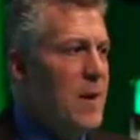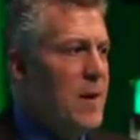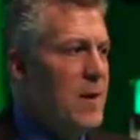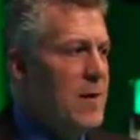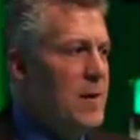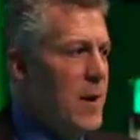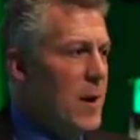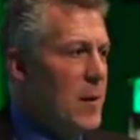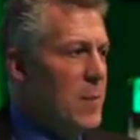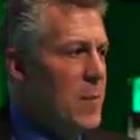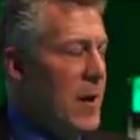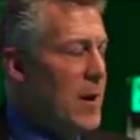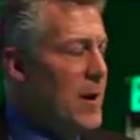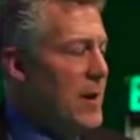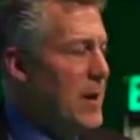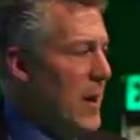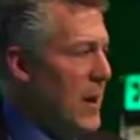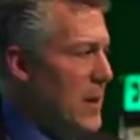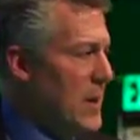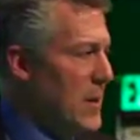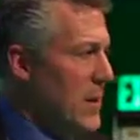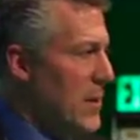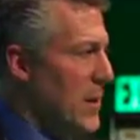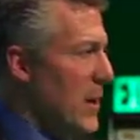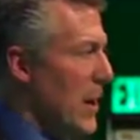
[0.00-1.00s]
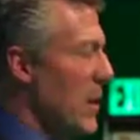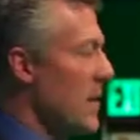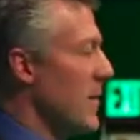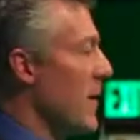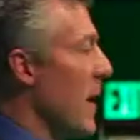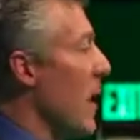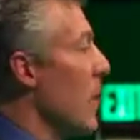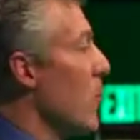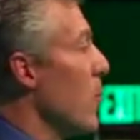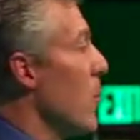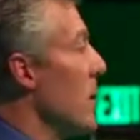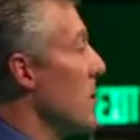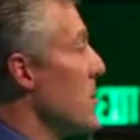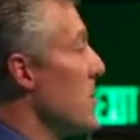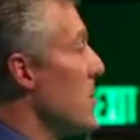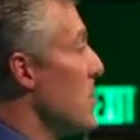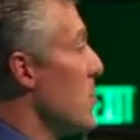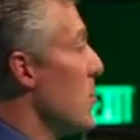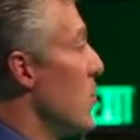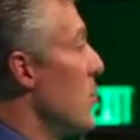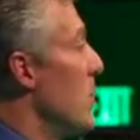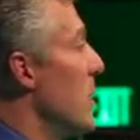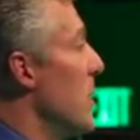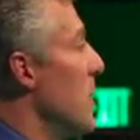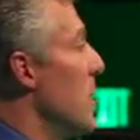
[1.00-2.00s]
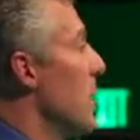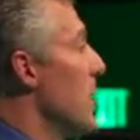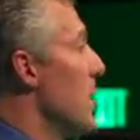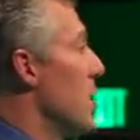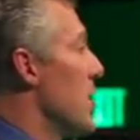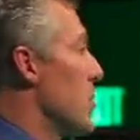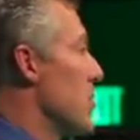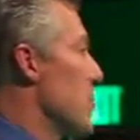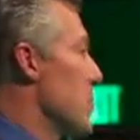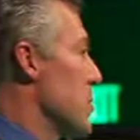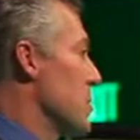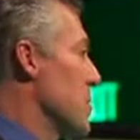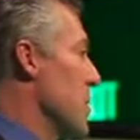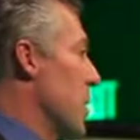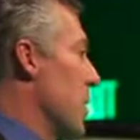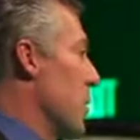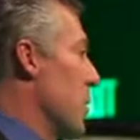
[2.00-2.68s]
Done by the end of the day. That raises a really interesting